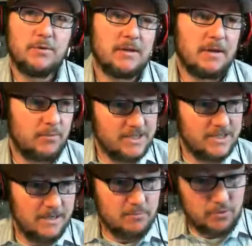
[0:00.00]
a
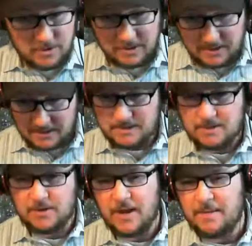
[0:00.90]
Brazilian brewery. It
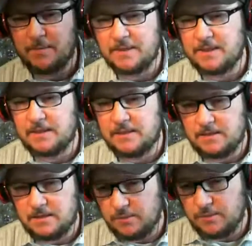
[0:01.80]
so happens that is
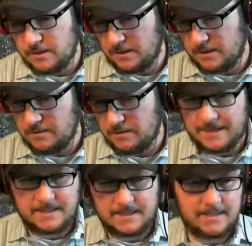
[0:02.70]
distributing in
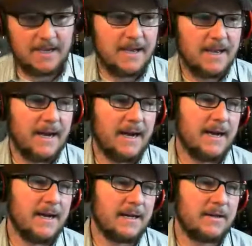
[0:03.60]
U.S.
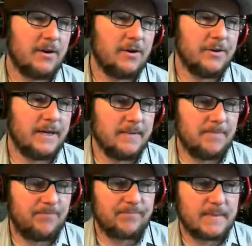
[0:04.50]
Uh, called uh,
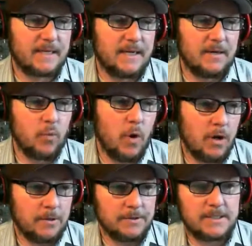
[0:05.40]
uh,
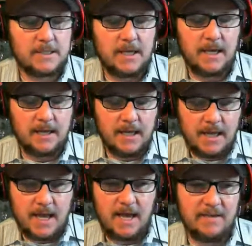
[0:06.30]
Wäls, and they
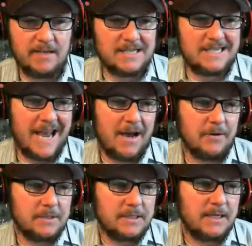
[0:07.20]
have a
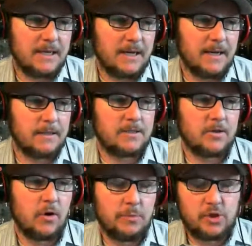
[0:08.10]
stout. Uh, it's
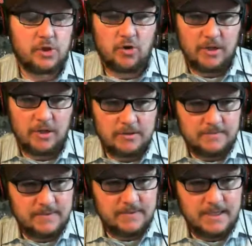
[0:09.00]
called Petroleum.
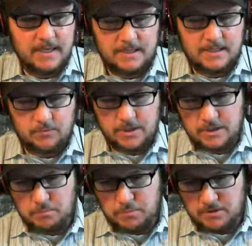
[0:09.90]
It's a Russian
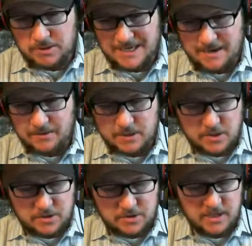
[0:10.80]
imperial stout.
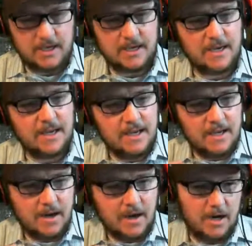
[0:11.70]
It's thick
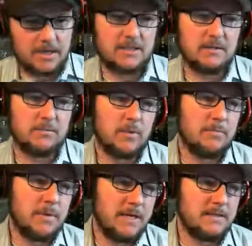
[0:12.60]
awesome,
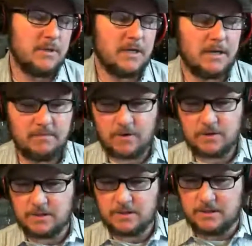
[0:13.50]
amazing beer.
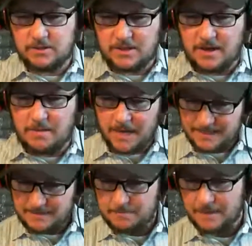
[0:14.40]
Unfortunately, they just got
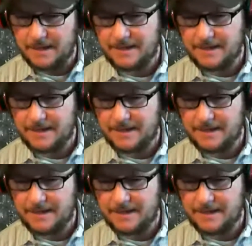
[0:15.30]
bought by